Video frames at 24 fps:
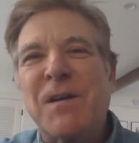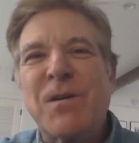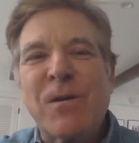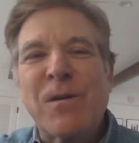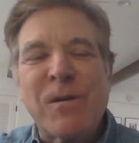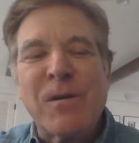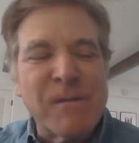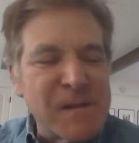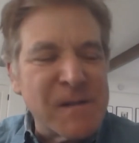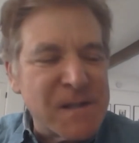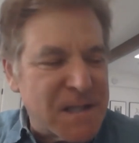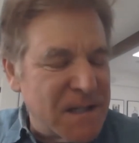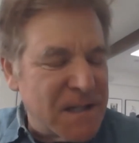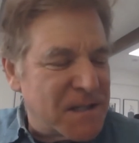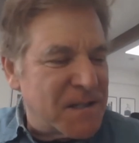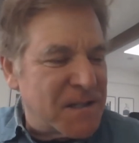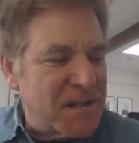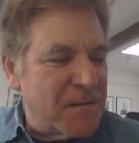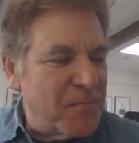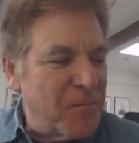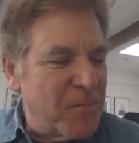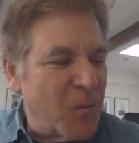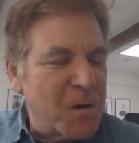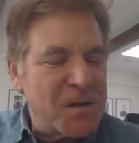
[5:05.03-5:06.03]
nervous
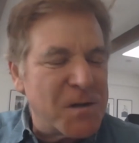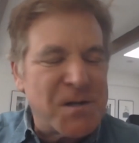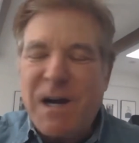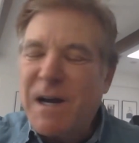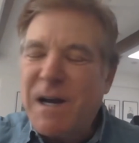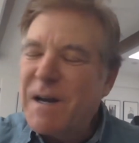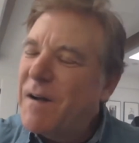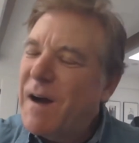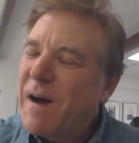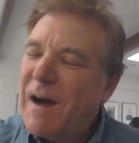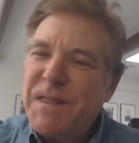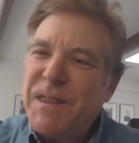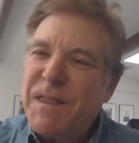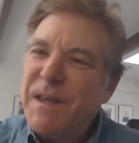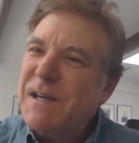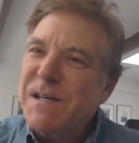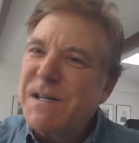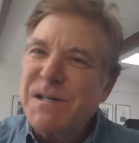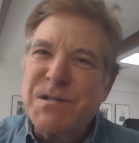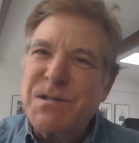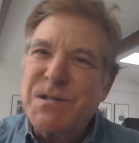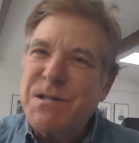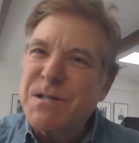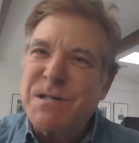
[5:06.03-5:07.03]
system, which I think
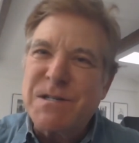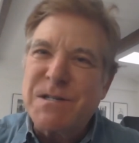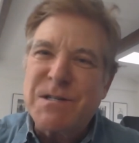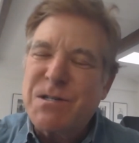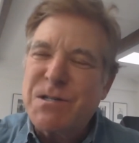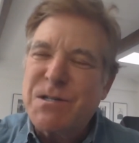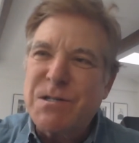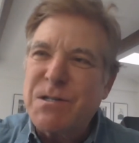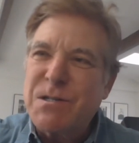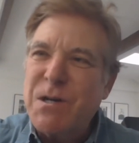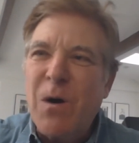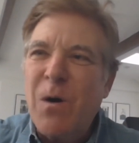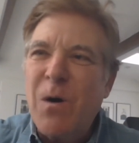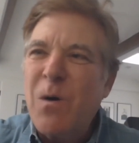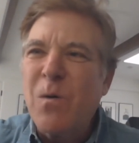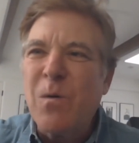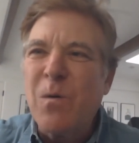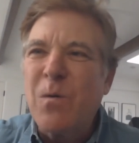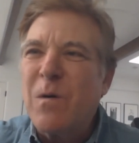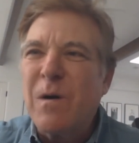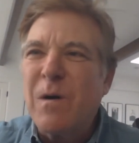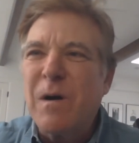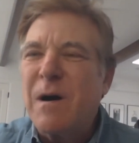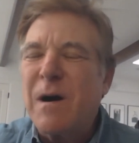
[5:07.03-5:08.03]
is just
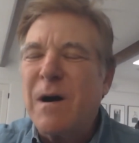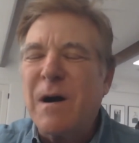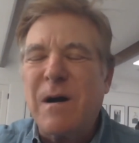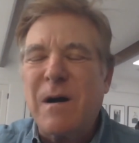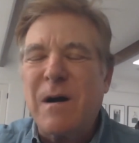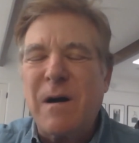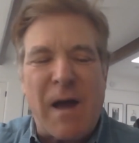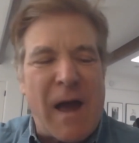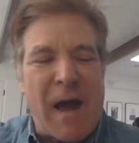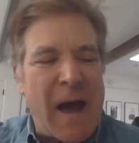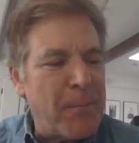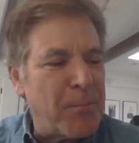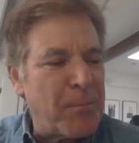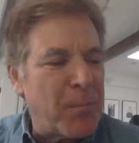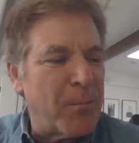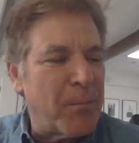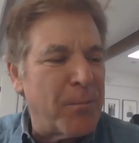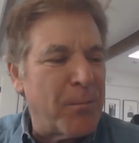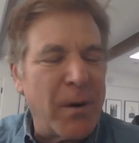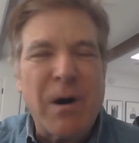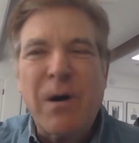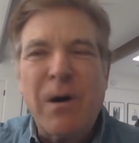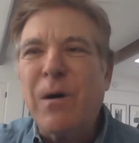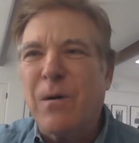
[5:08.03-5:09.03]
so
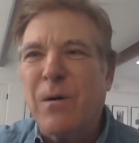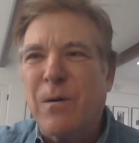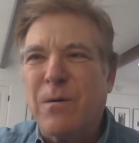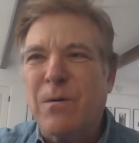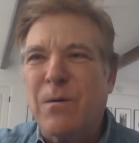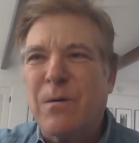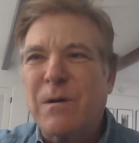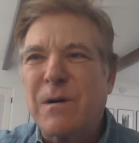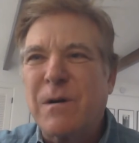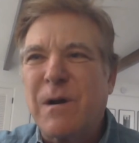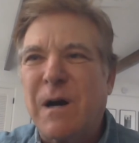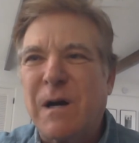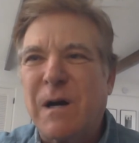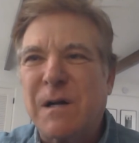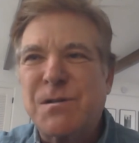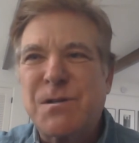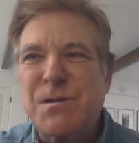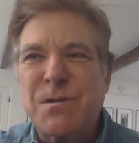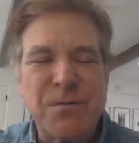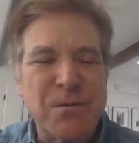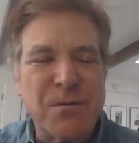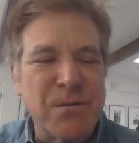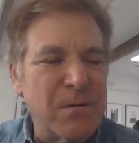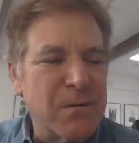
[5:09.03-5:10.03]
apropos
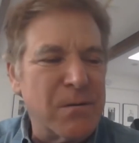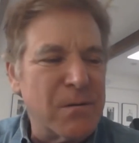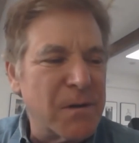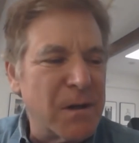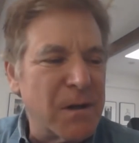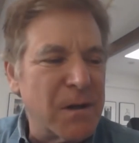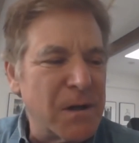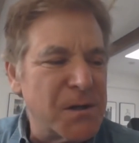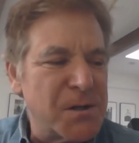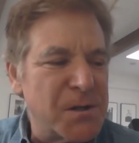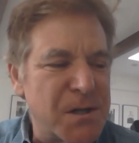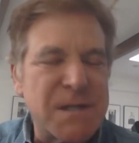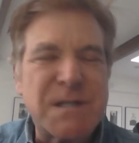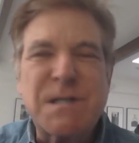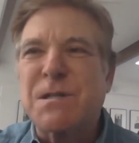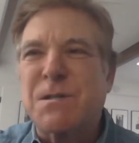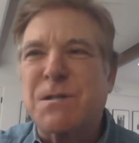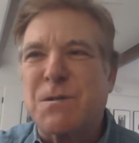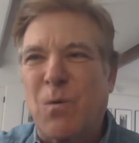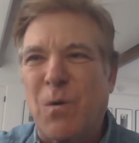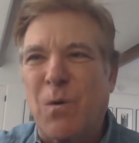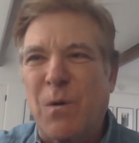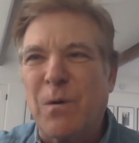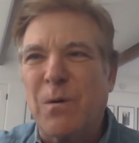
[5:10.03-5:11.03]
to the
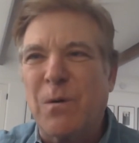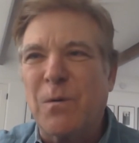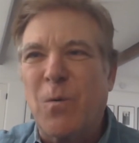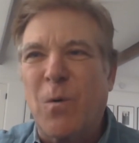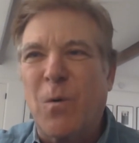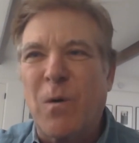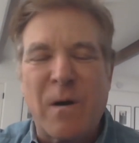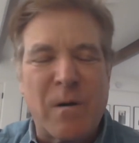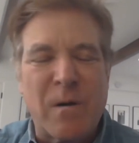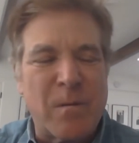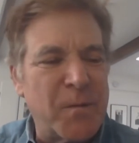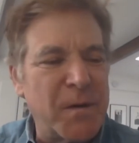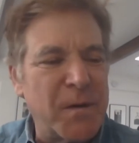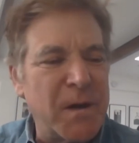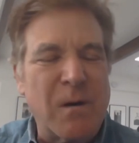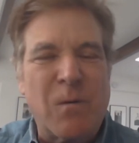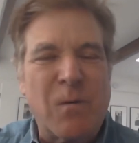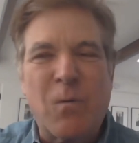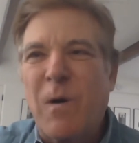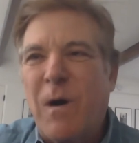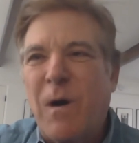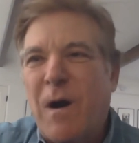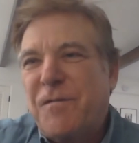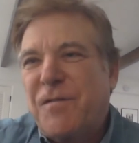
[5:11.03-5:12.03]
logistics world,
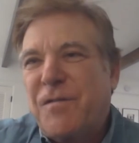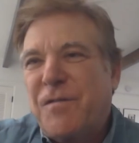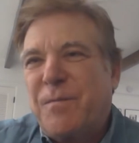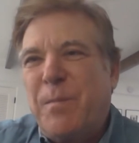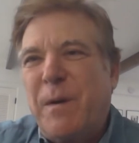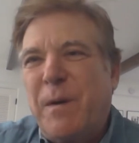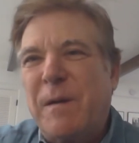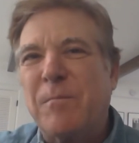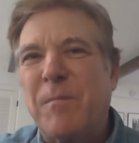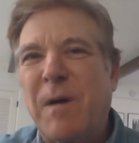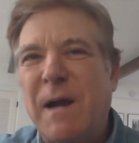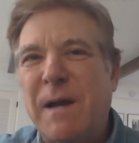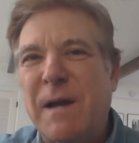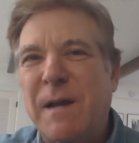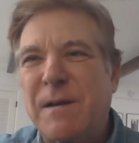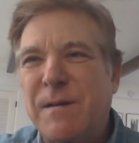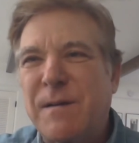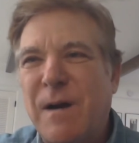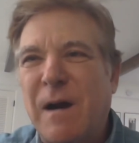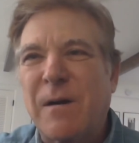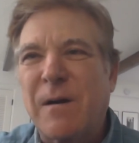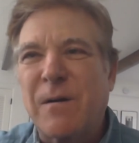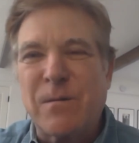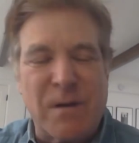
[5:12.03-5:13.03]
where I've spent my
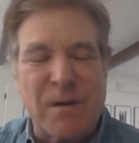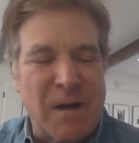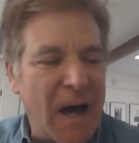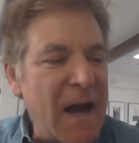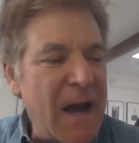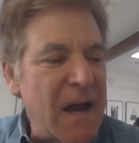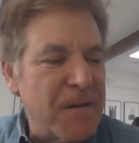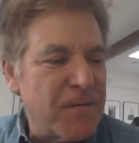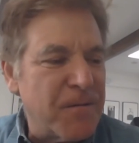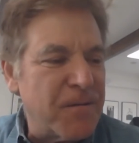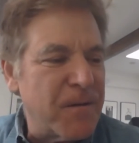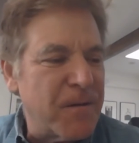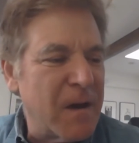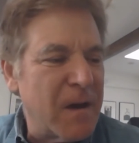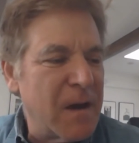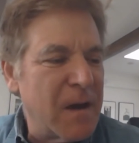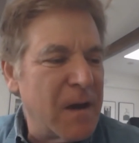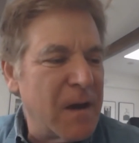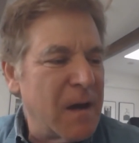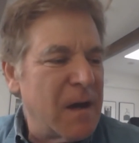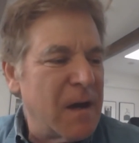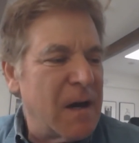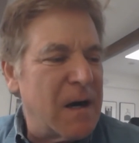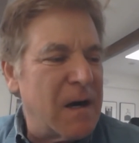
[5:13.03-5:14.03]
entire life,
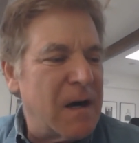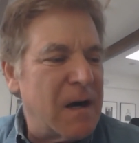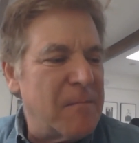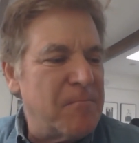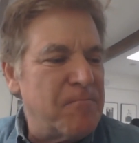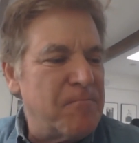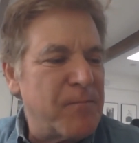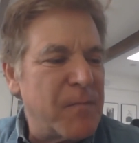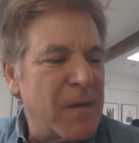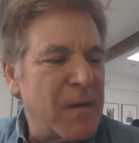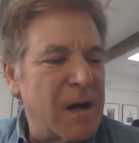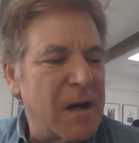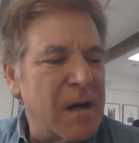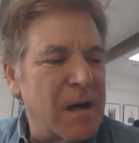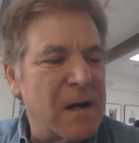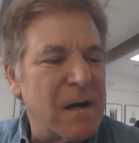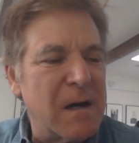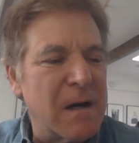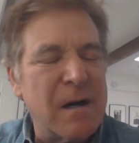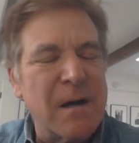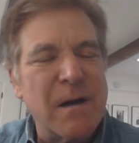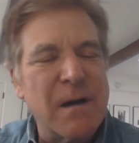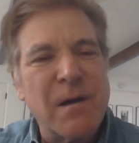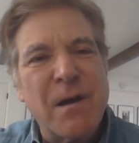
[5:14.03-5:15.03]
um,
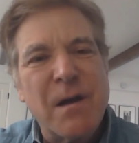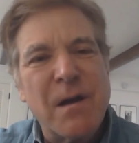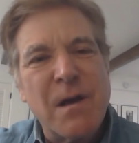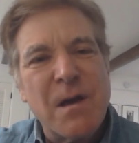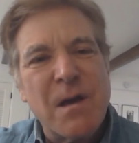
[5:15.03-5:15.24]
uh,